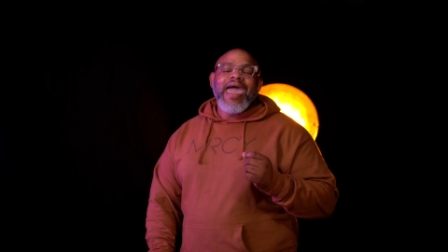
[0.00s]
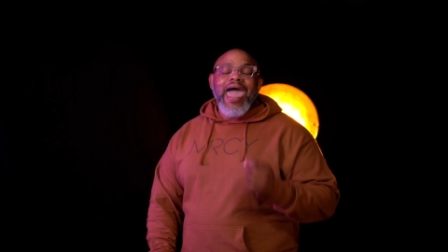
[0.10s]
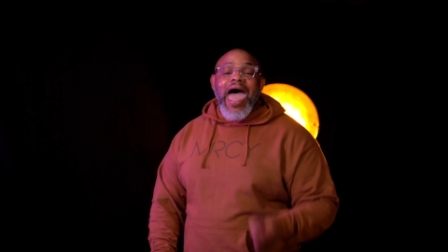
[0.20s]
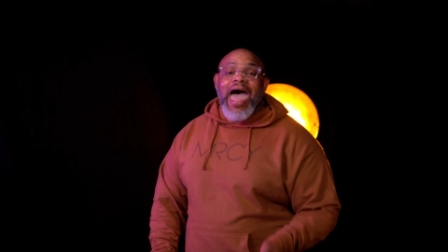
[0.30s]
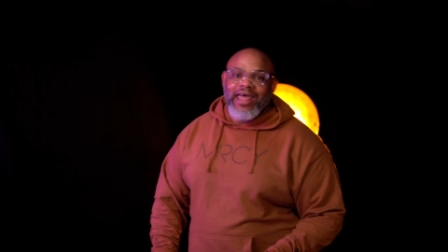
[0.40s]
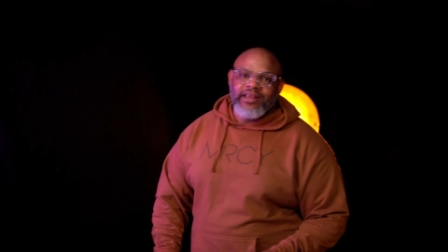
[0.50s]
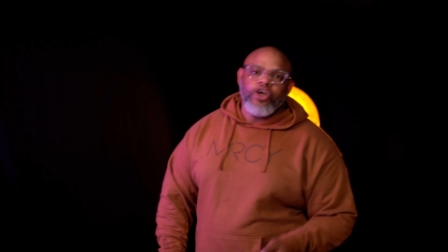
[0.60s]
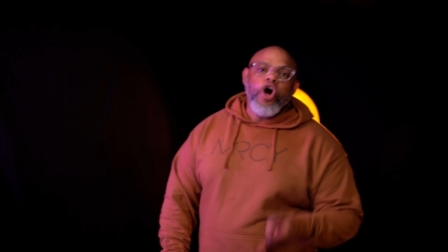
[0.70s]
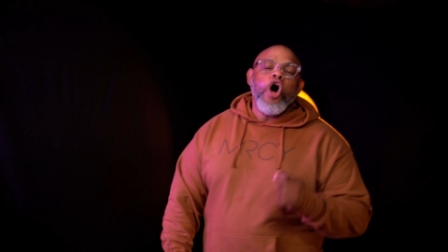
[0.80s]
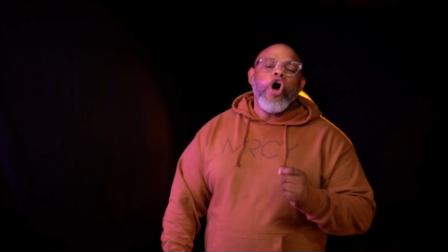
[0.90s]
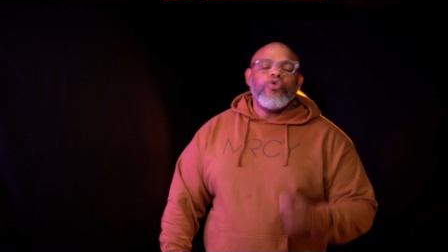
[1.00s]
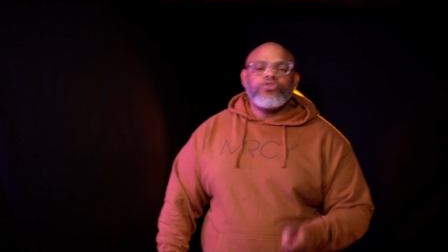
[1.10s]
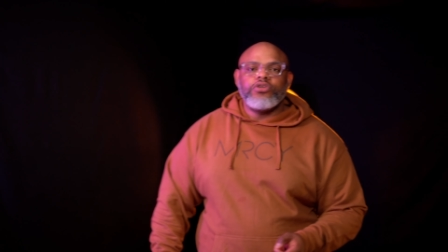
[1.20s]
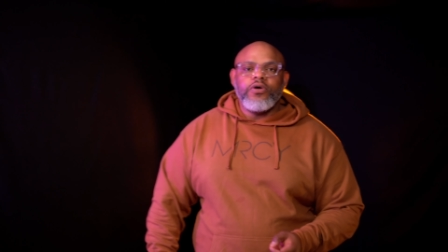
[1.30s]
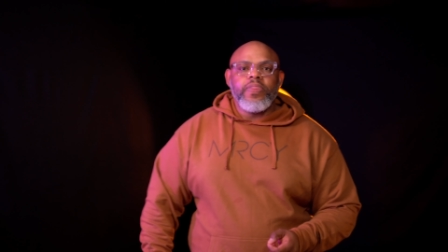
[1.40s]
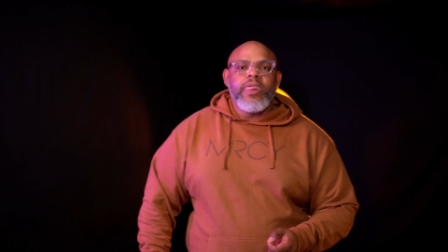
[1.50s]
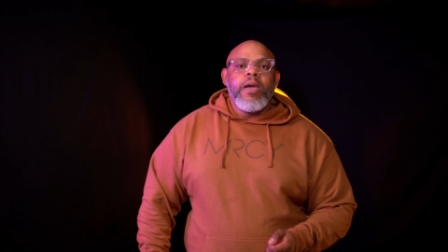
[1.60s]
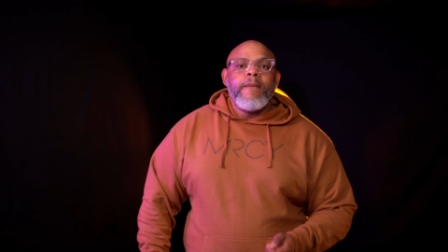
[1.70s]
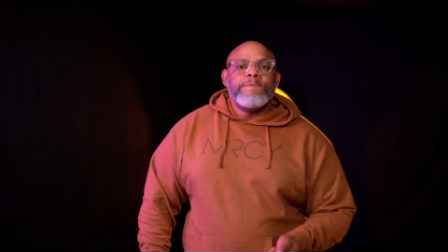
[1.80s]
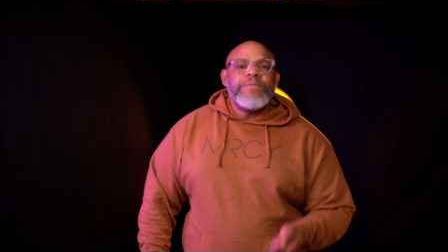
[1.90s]
can also
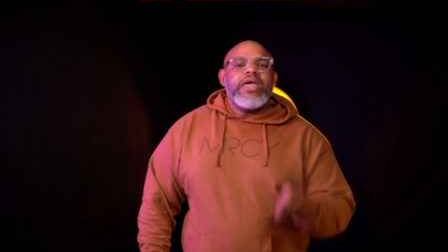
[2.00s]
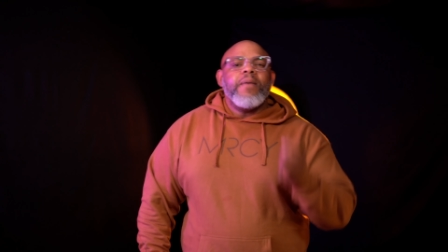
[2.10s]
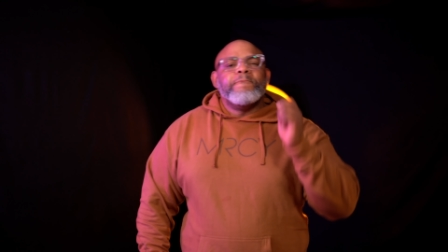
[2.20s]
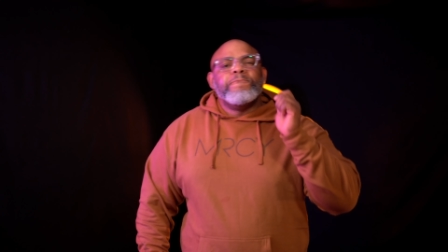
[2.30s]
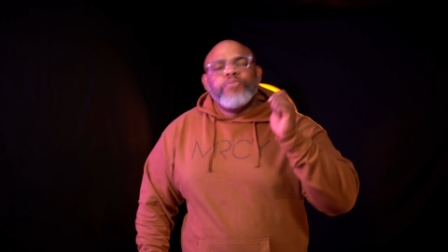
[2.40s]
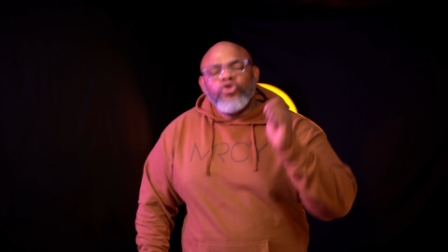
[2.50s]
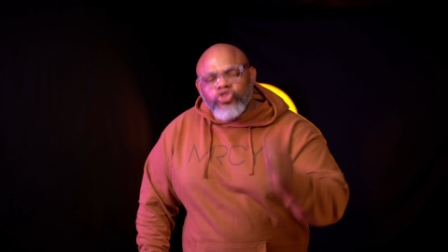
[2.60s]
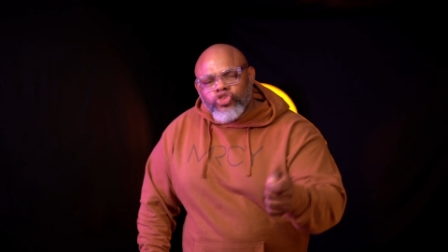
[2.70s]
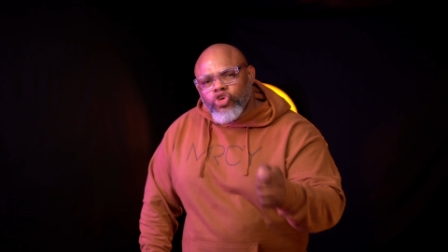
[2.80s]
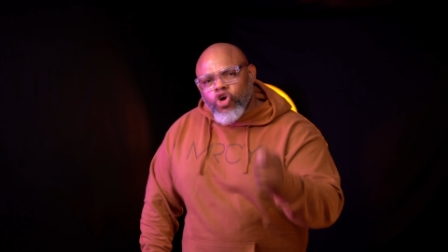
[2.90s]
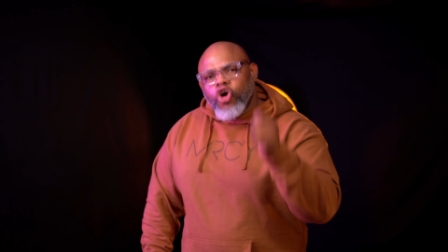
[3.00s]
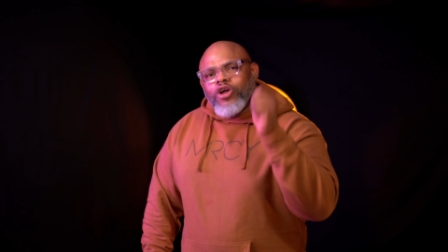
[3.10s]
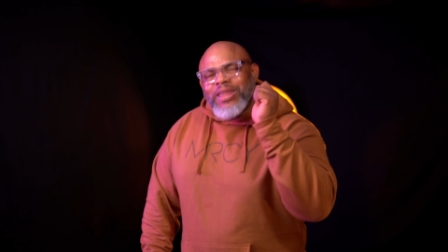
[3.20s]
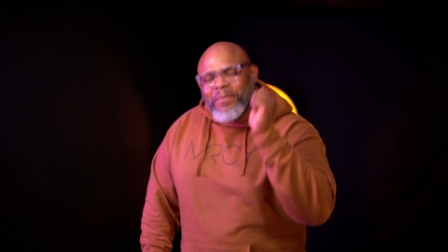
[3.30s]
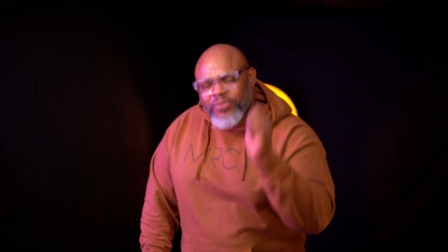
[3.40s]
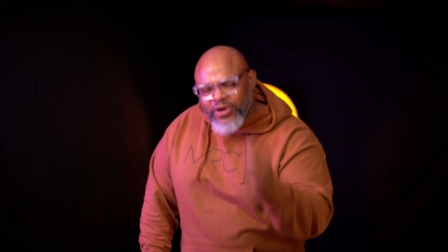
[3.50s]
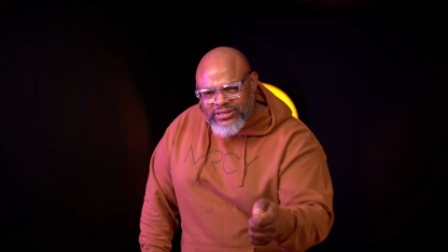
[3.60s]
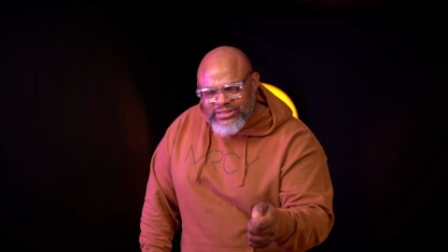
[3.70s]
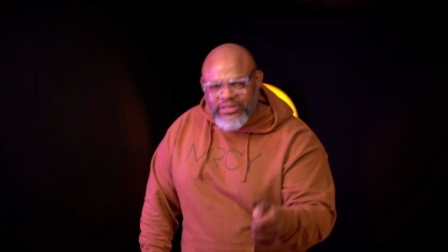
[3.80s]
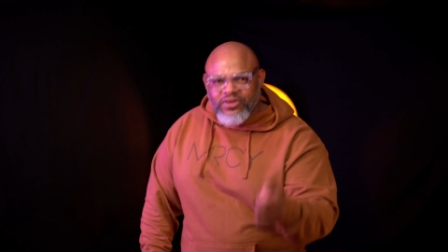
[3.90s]
be put on a
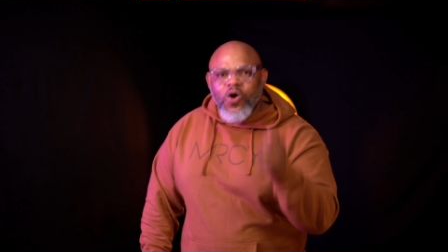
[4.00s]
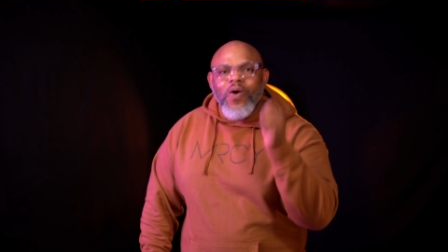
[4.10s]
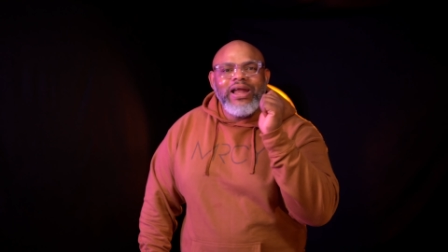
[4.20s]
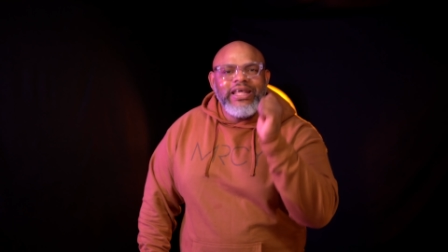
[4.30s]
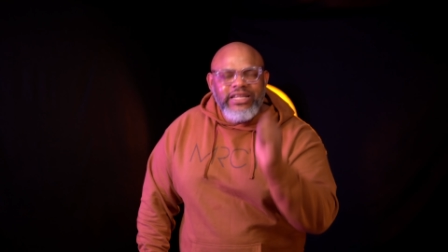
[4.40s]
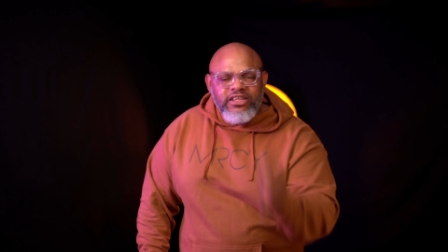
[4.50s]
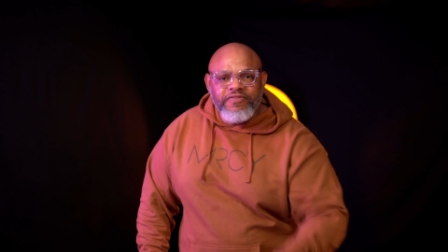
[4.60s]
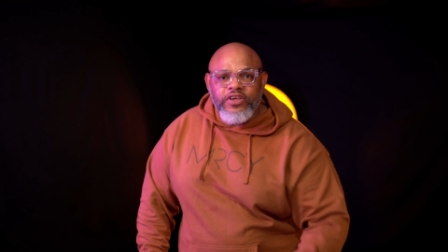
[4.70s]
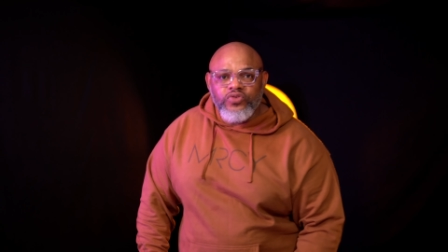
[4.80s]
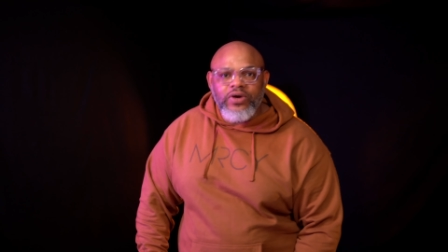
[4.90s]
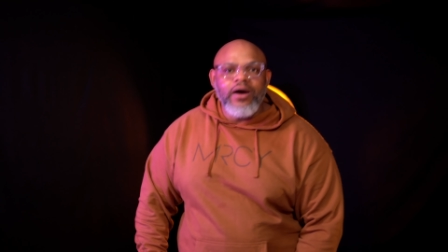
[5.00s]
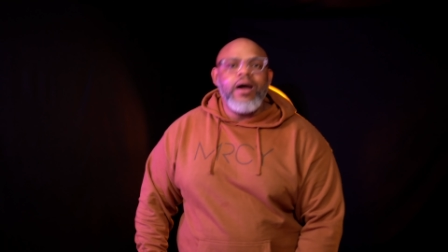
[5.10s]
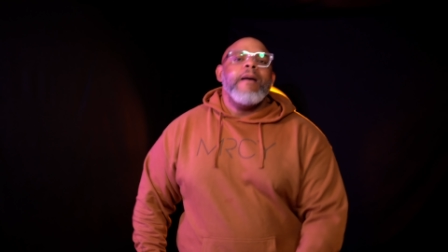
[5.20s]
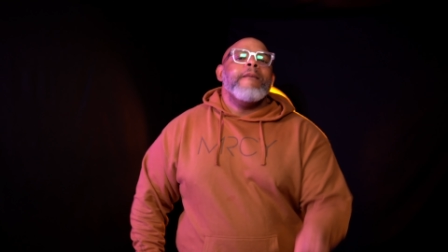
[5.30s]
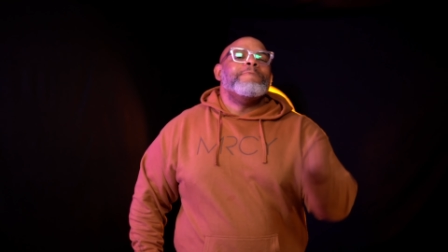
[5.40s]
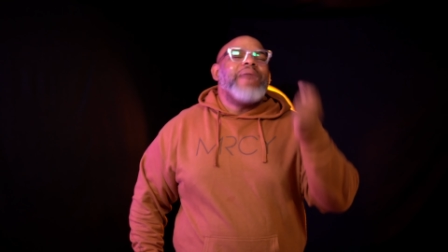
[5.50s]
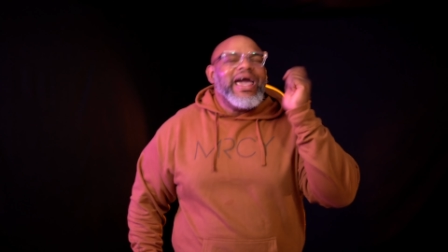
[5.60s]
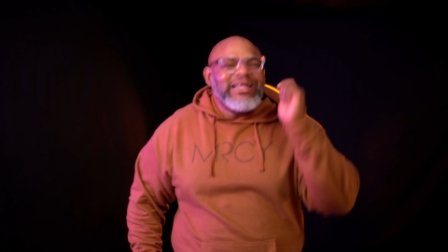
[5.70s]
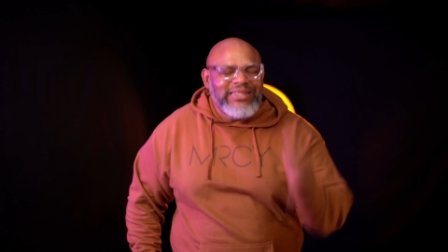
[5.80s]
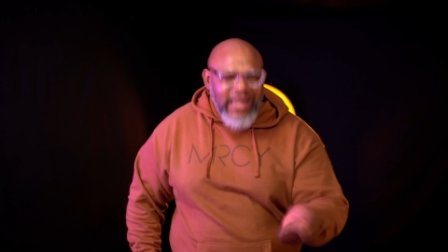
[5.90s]
person or an individual
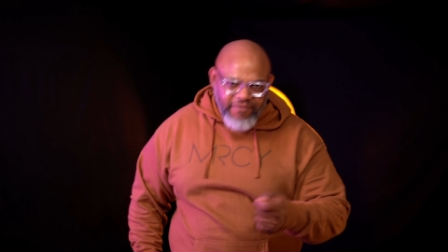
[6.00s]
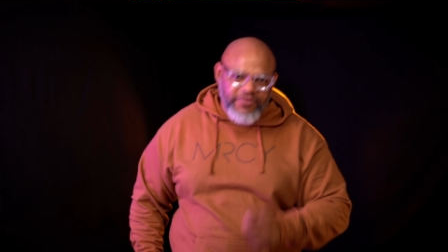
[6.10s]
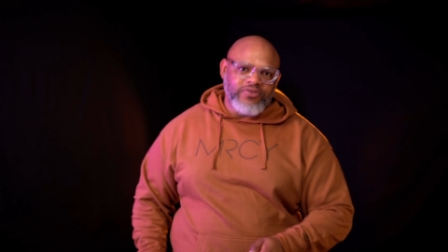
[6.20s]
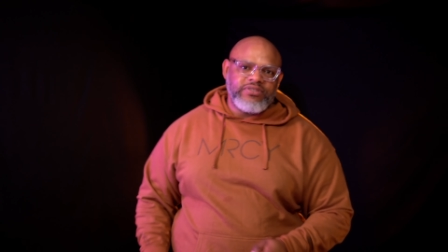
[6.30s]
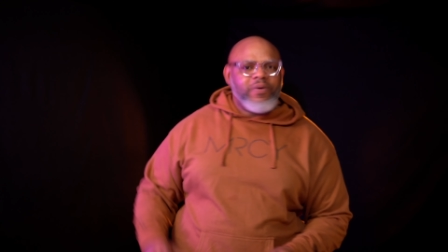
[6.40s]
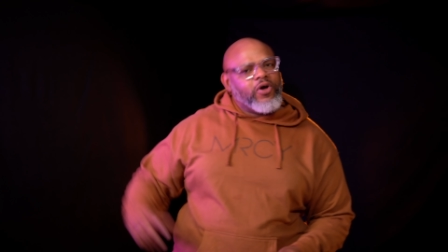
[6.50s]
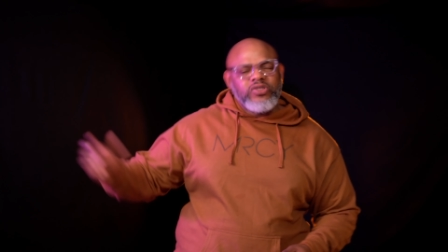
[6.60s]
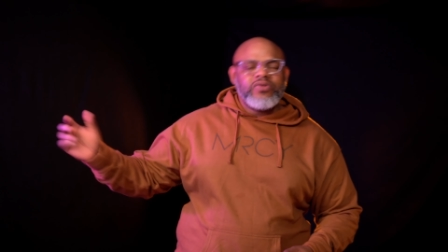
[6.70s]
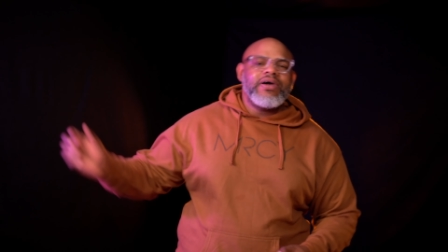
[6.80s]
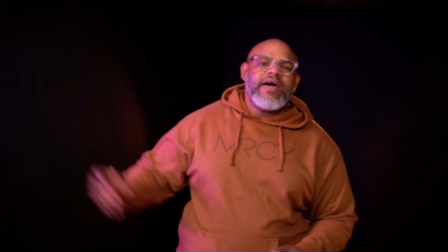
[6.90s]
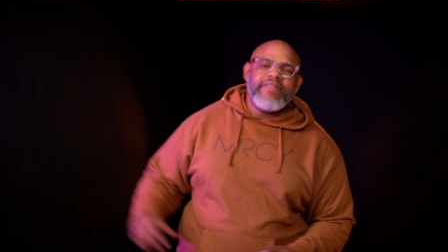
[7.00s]
by devils. And we're going to look